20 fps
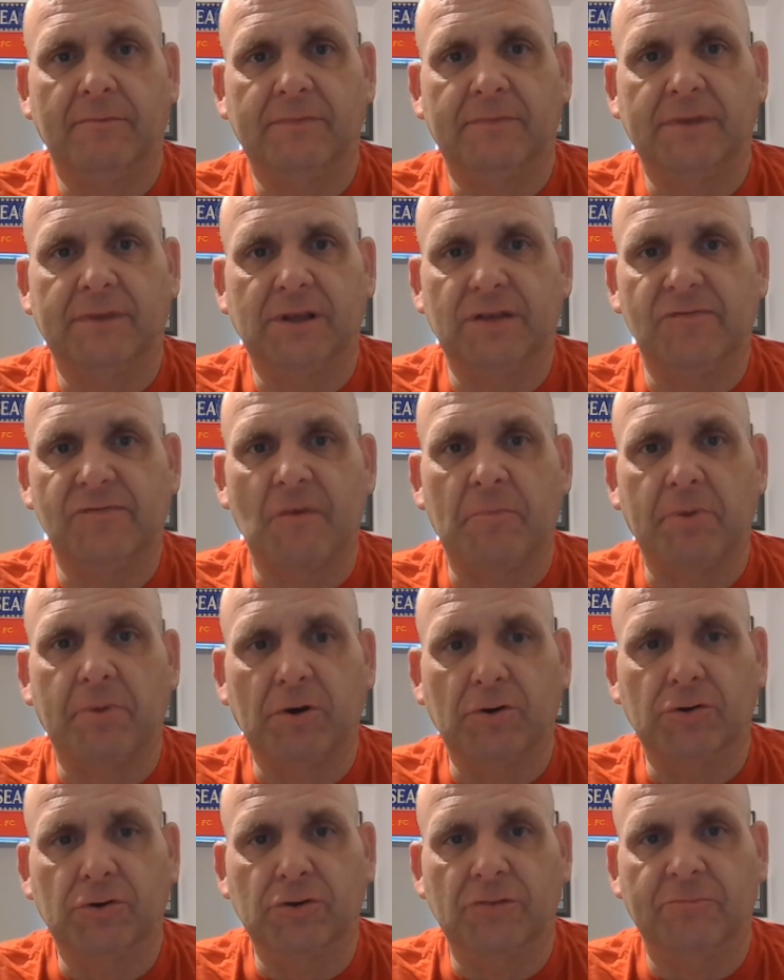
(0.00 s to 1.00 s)

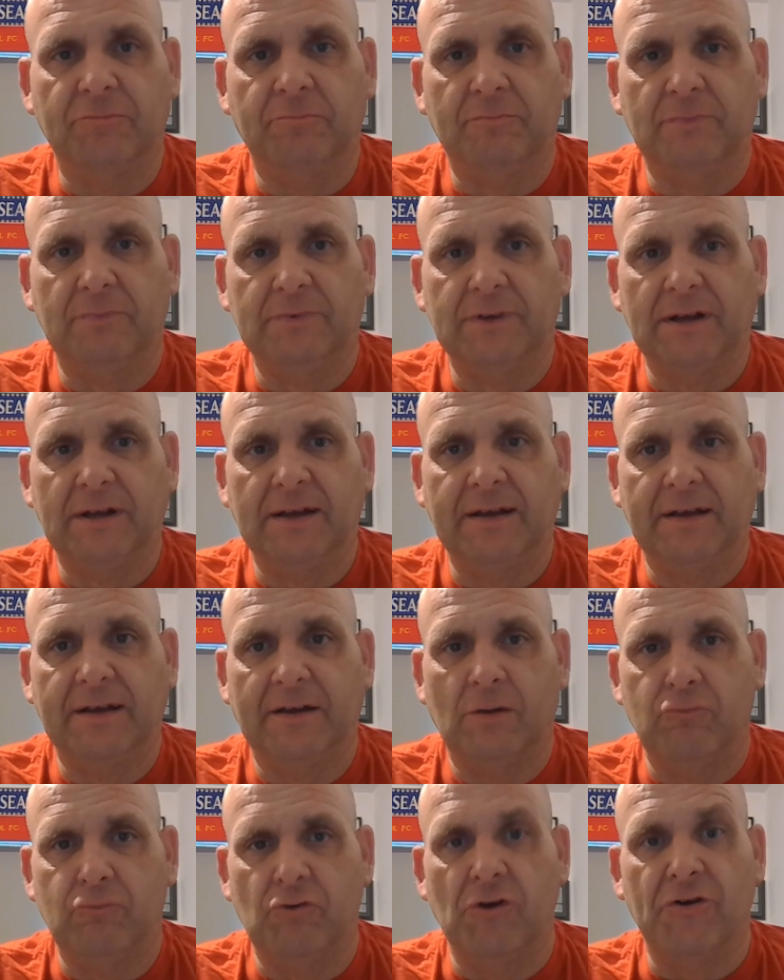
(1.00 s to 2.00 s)
Liverpool
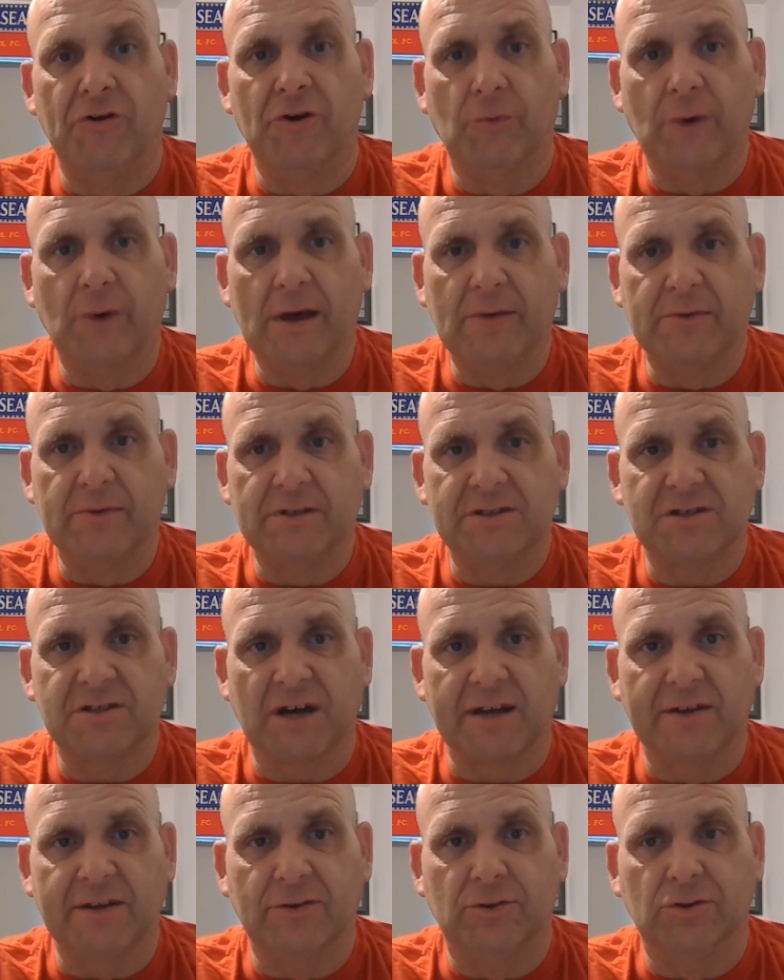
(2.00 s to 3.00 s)
are running away with the
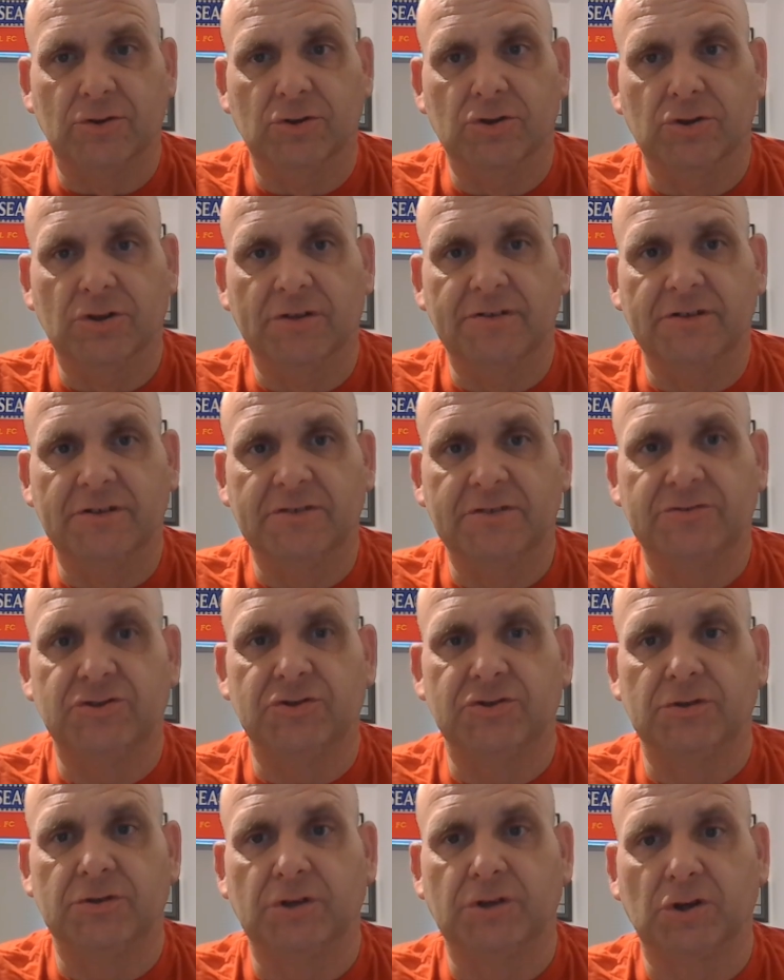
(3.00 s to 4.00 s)
title, and
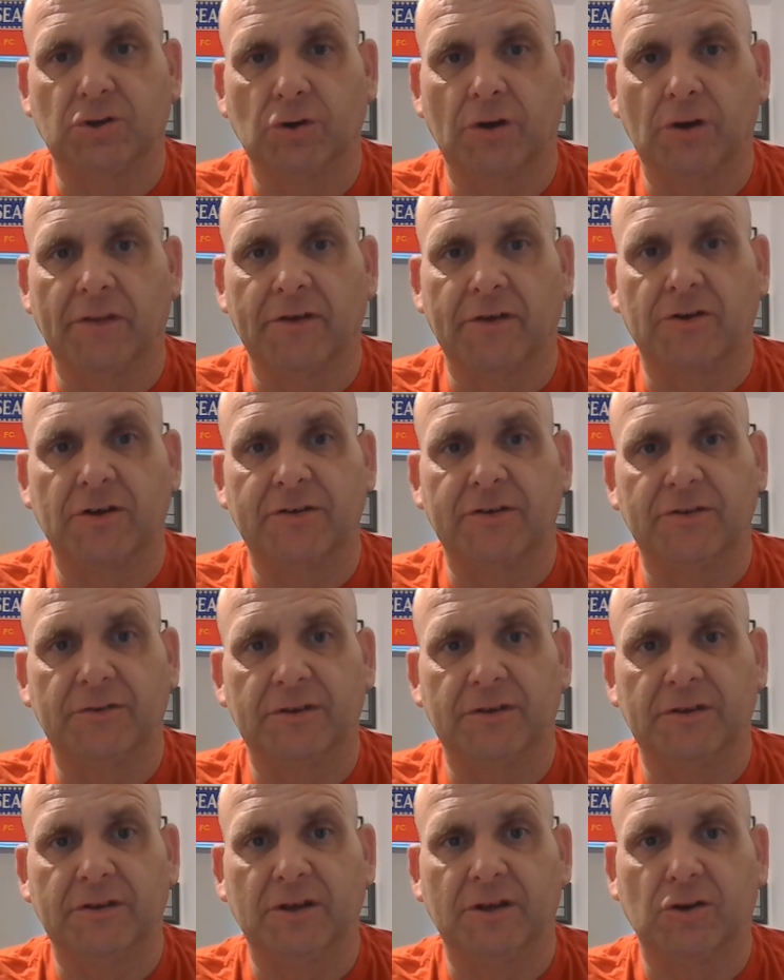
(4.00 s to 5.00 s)
they
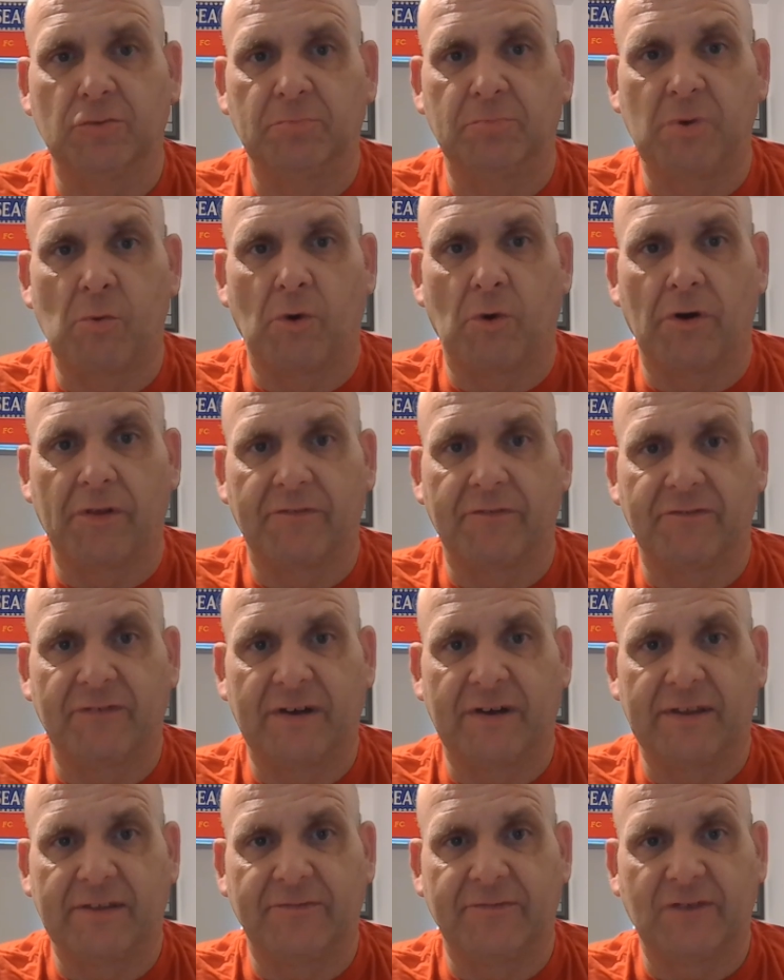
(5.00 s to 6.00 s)
could be one of
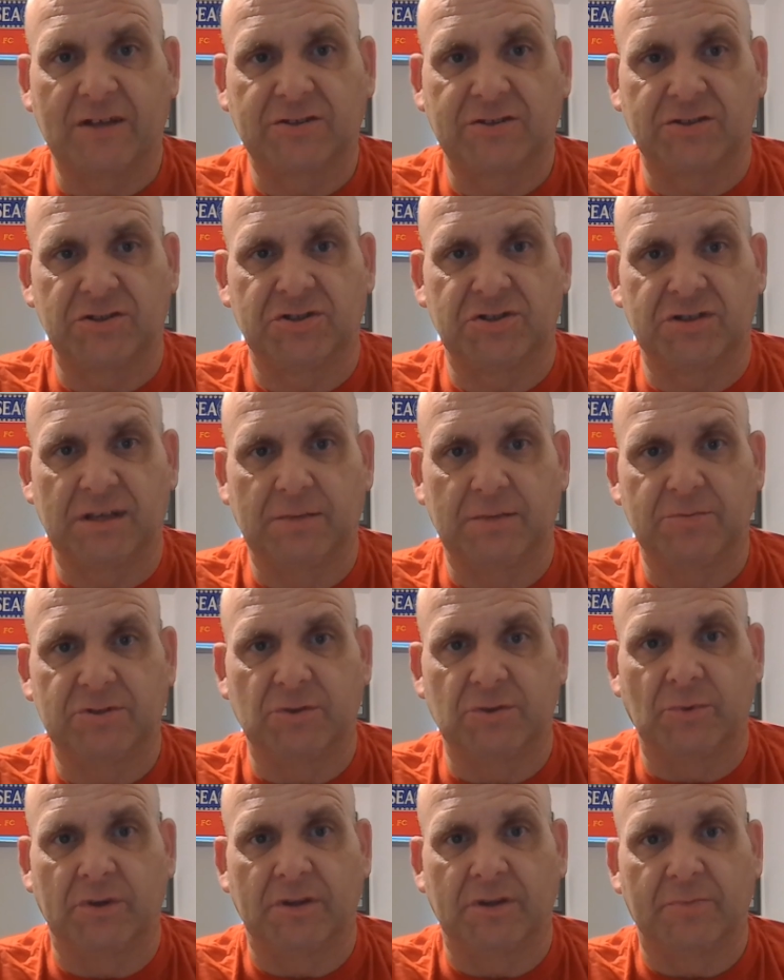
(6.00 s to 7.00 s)
the fastest teams to
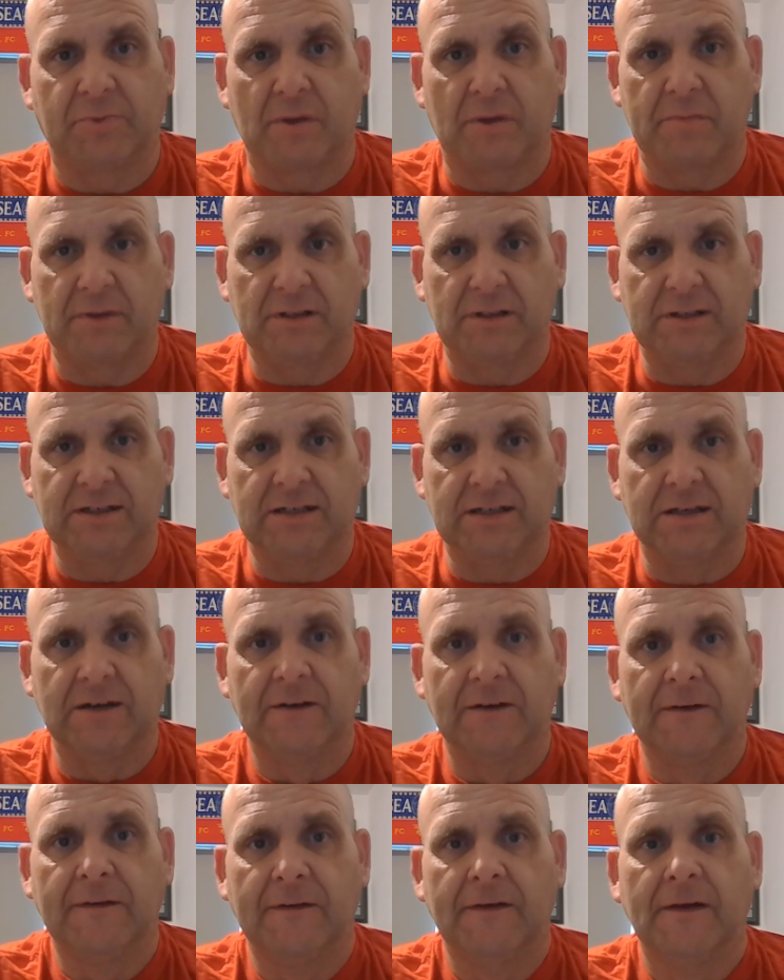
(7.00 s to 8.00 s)
win the Premier League,
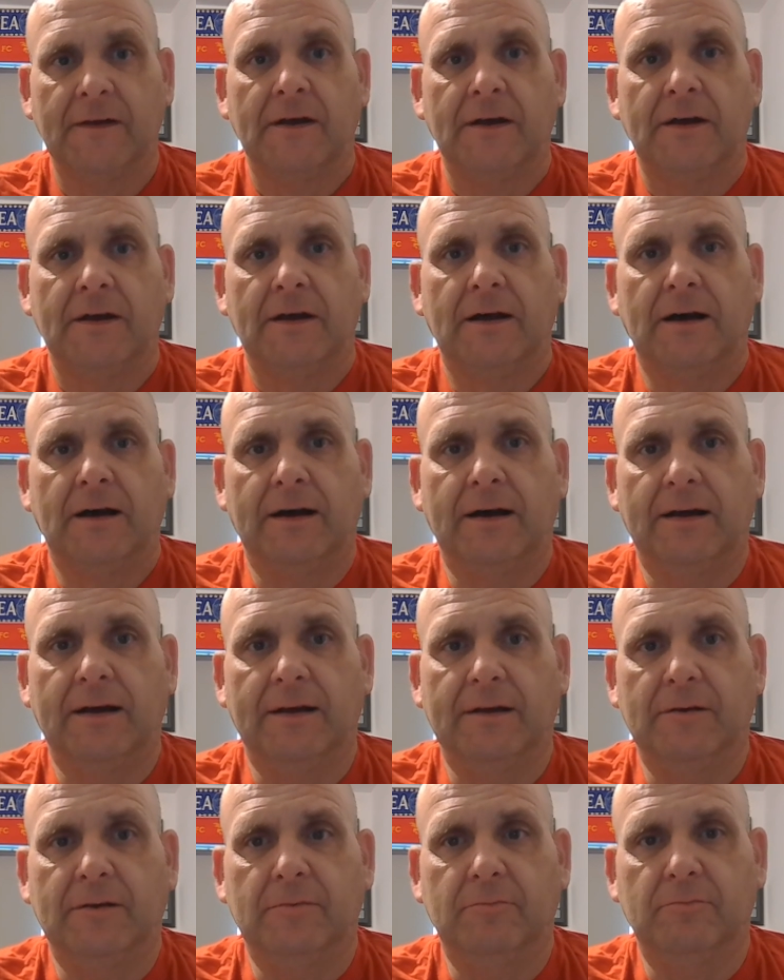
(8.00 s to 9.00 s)

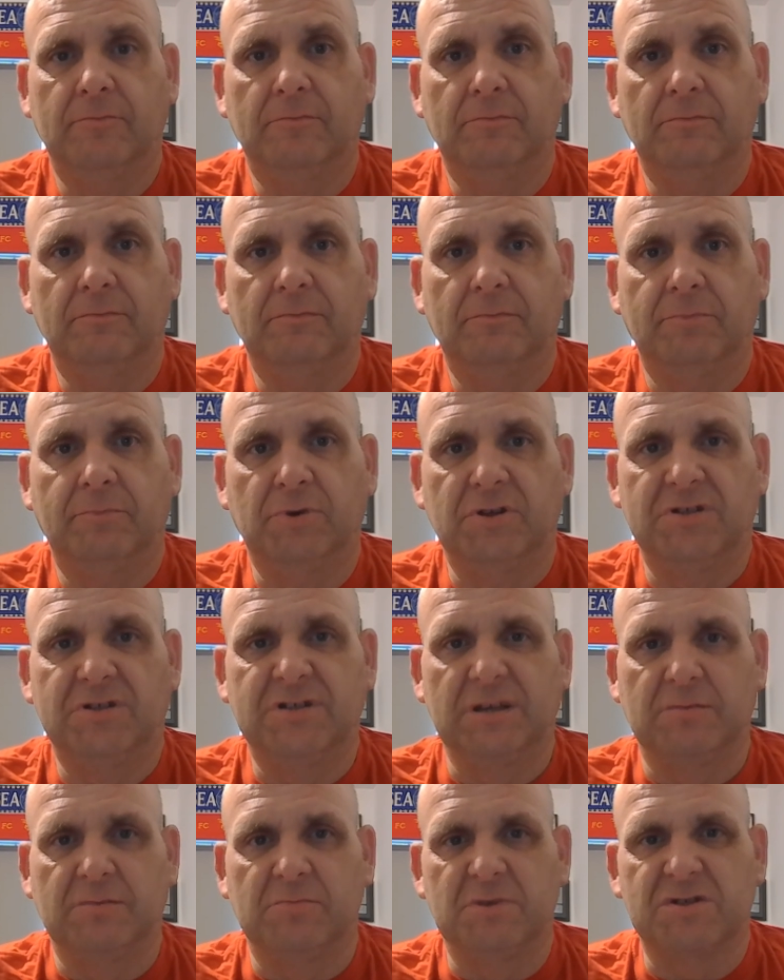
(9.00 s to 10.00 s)
but they
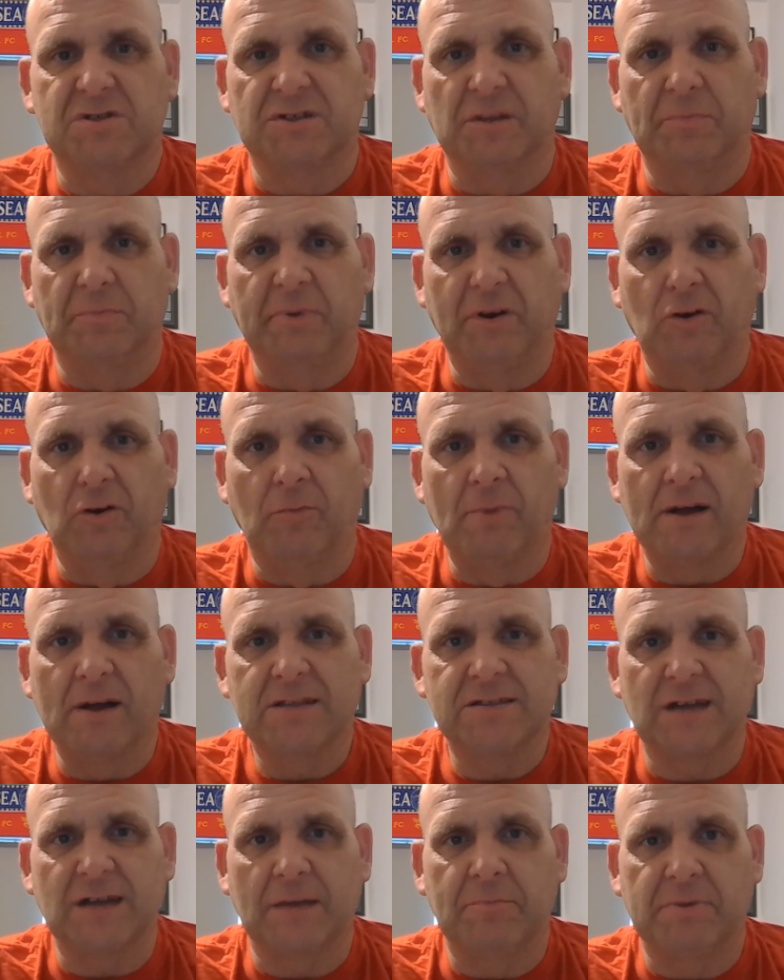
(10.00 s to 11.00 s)
seem to be slipping up, that
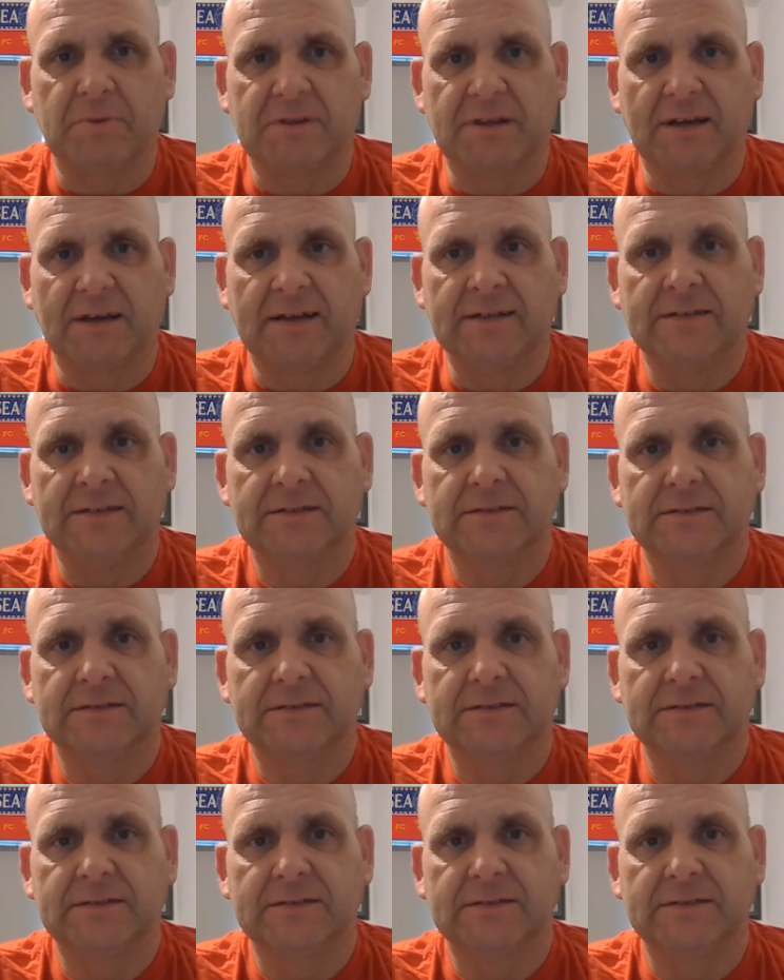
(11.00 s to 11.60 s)
type of thing.